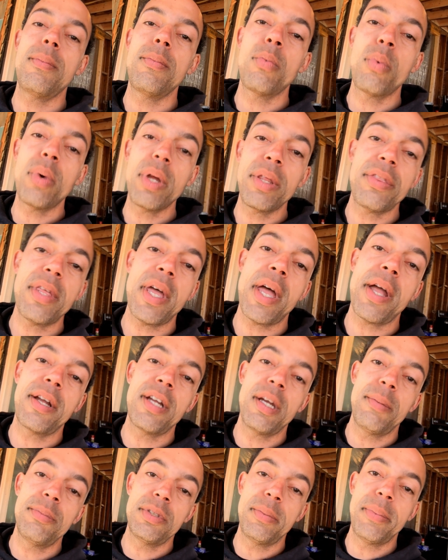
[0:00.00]
with that
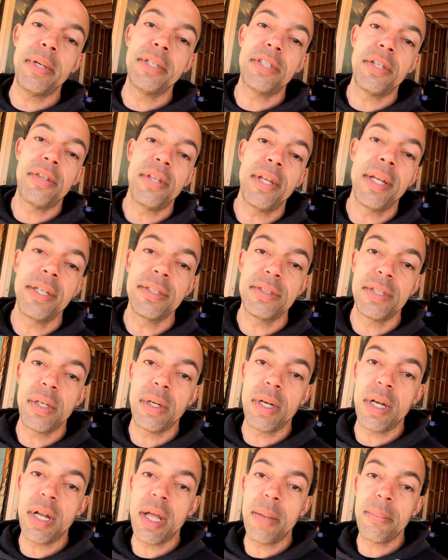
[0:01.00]
comes a bunch of things,
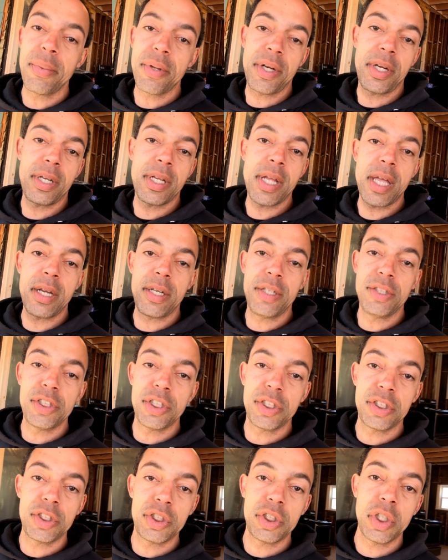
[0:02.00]
and I'm gonna kind of
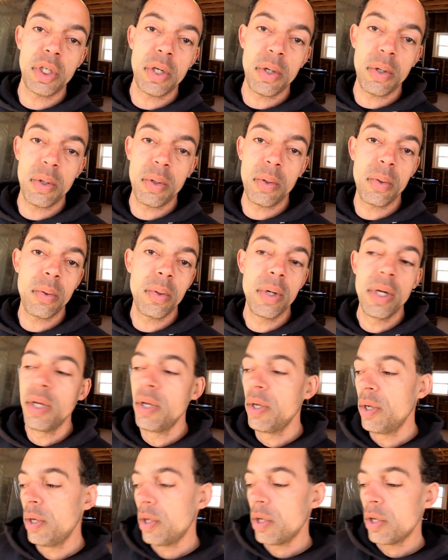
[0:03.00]
just show
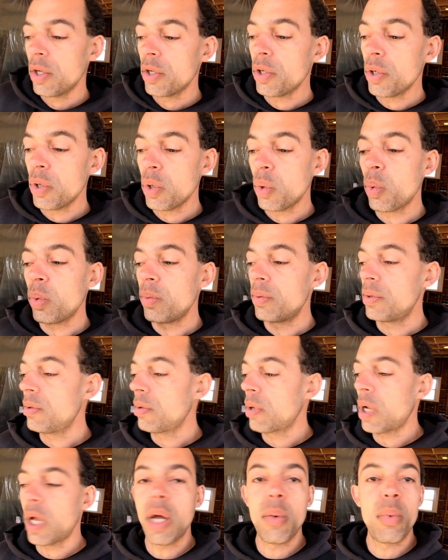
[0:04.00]
you
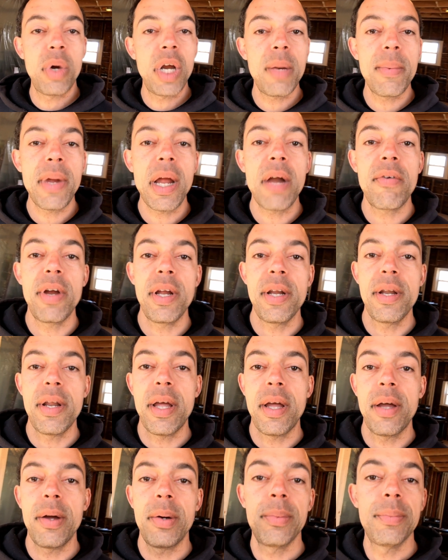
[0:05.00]
where I'm at right
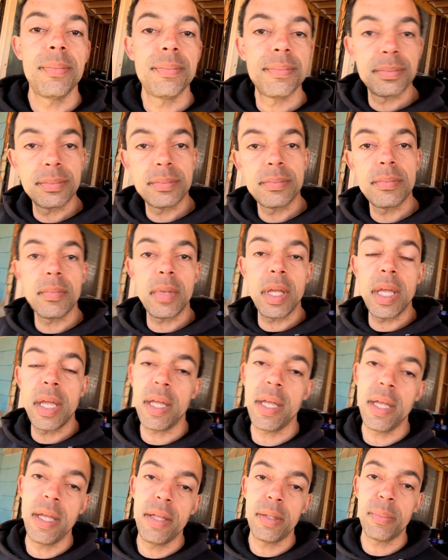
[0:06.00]
now
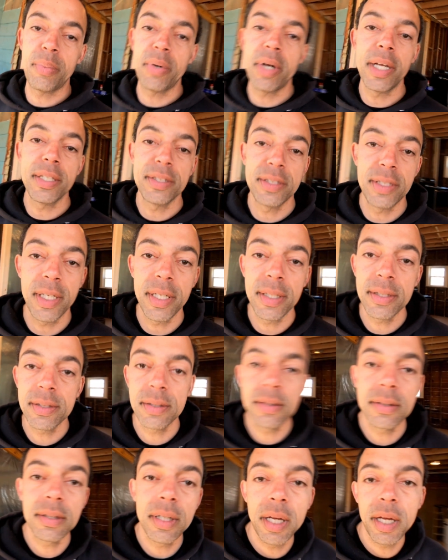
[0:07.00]
in the
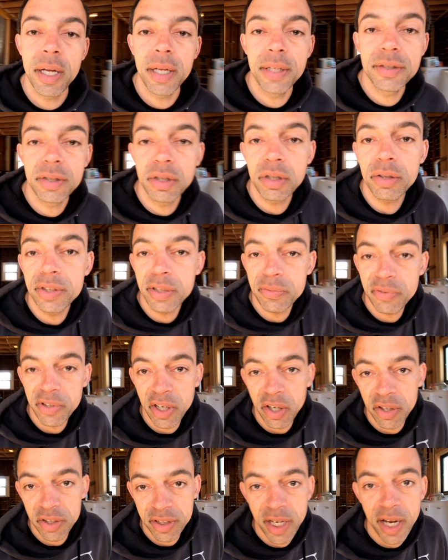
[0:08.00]
process. It's a little
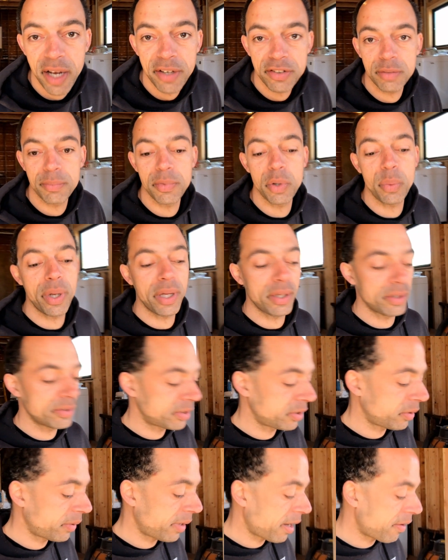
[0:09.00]
difficult. The car's from New England,
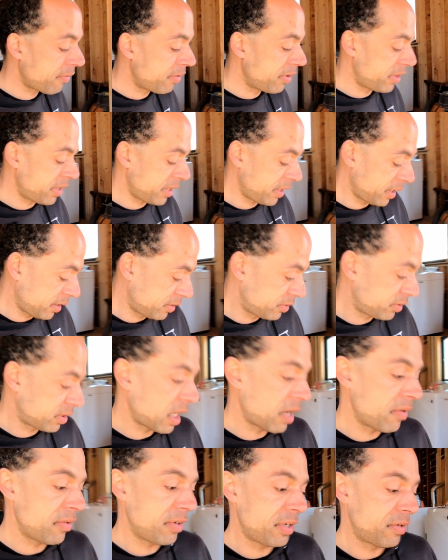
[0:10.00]
so everything is
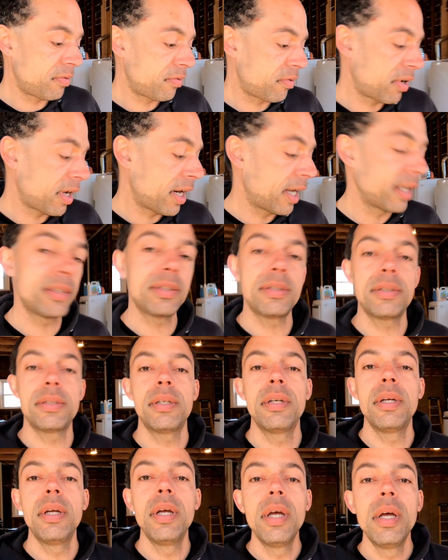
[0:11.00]
covered in rust.
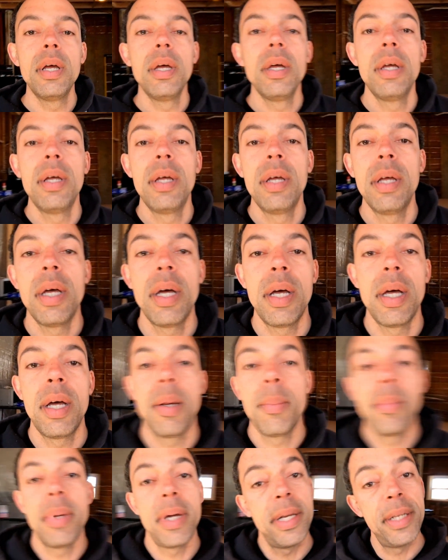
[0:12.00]

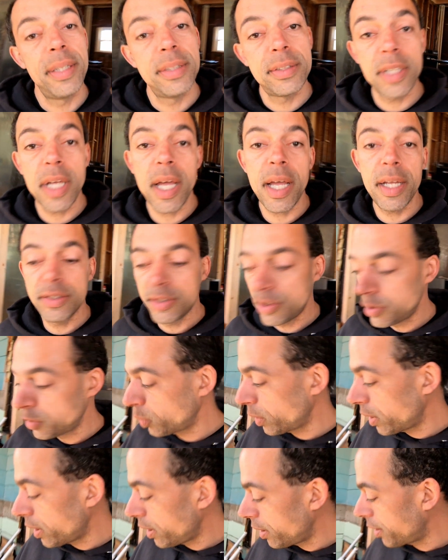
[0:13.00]
But inside, since
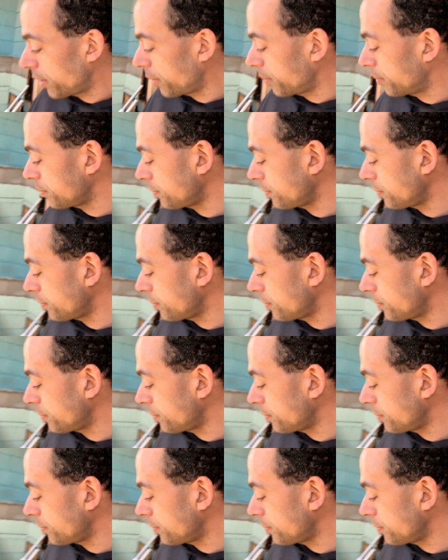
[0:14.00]
we're here,